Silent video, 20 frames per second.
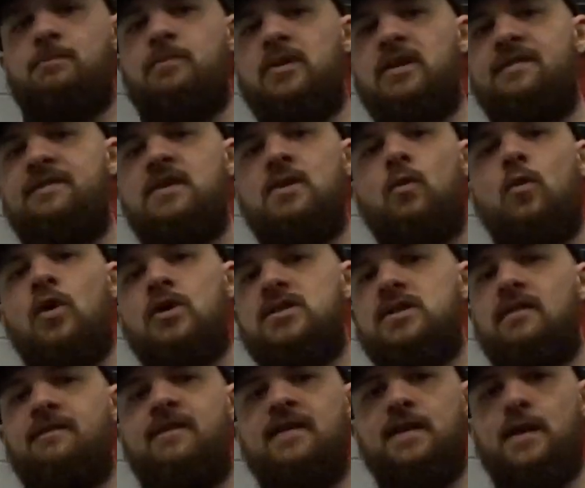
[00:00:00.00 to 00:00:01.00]
But if you
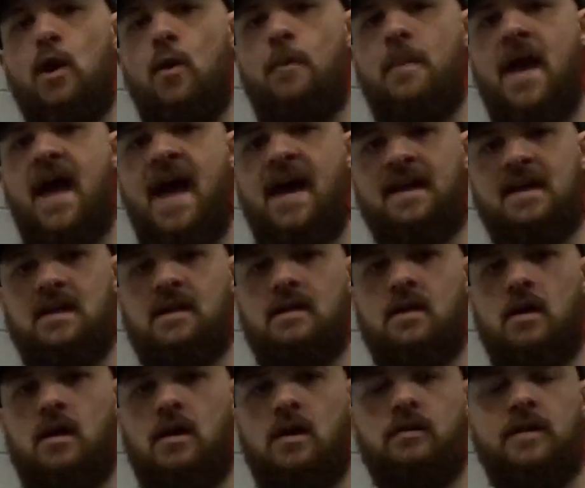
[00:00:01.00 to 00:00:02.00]
watch the video back, and
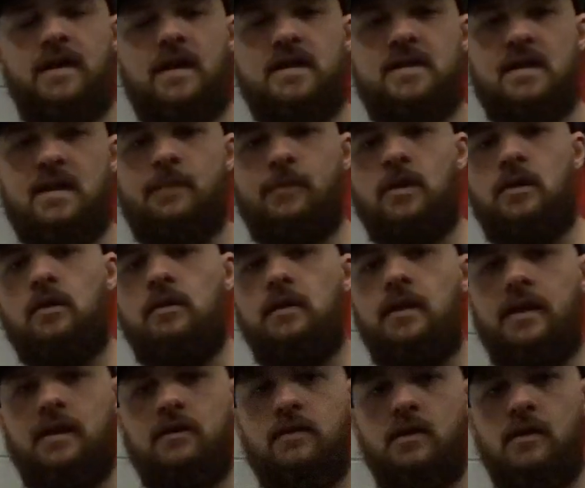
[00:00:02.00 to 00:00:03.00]
like I said, I'm going to
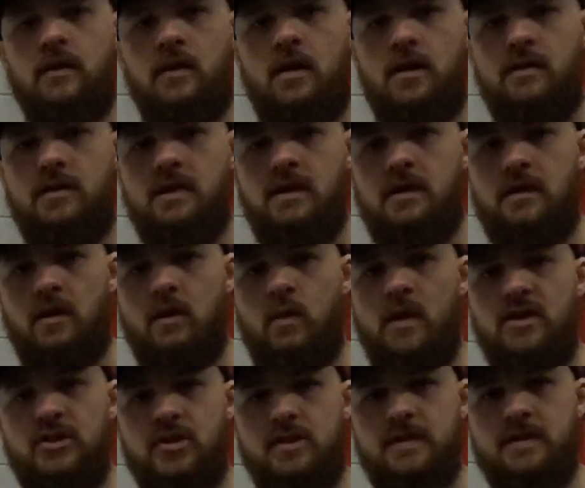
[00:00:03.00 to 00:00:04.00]
link the
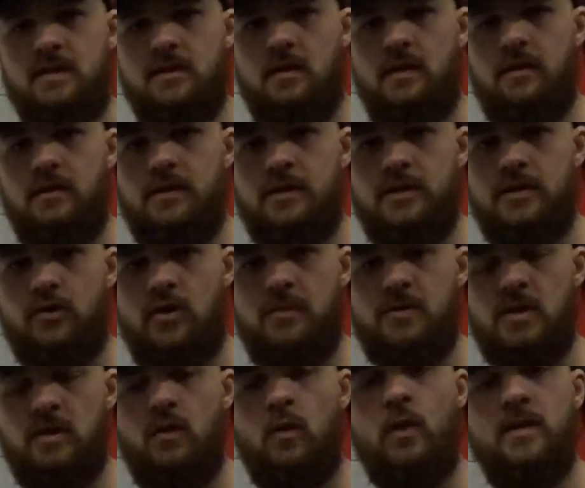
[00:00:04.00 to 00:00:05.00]
equations in the
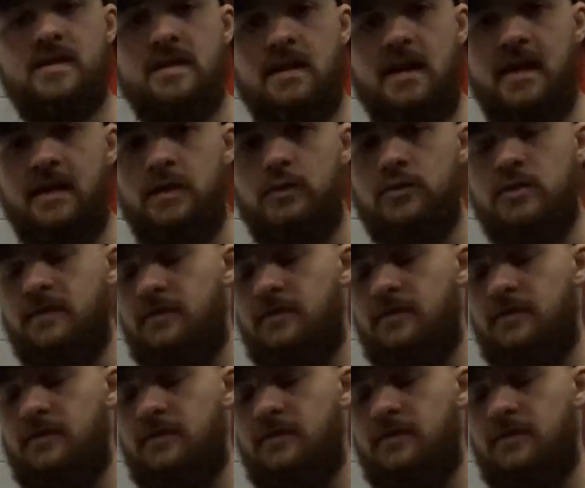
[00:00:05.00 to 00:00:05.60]
description, the ones that I use